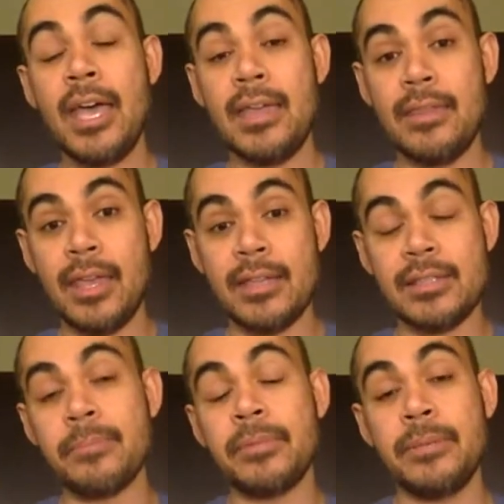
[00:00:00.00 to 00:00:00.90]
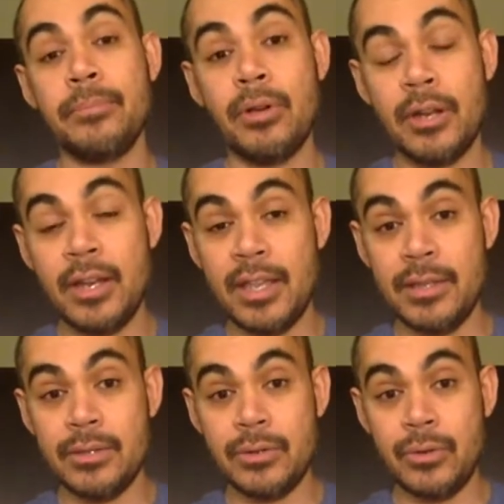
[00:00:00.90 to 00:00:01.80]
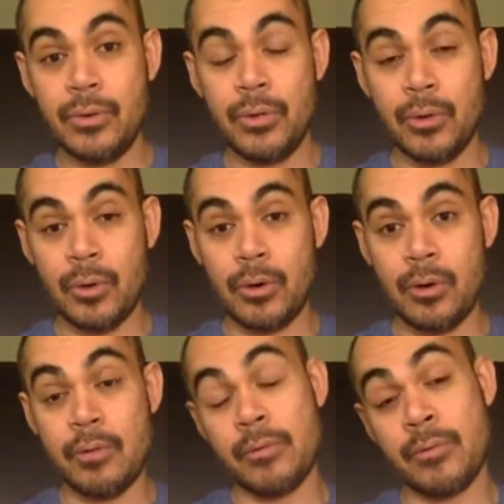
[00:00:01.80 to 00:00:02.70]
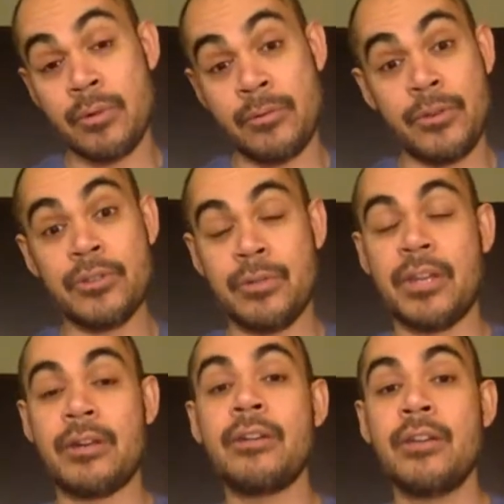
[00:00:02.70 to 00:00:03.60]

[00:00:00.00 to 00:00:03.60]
and then simply put it into your refrigerator.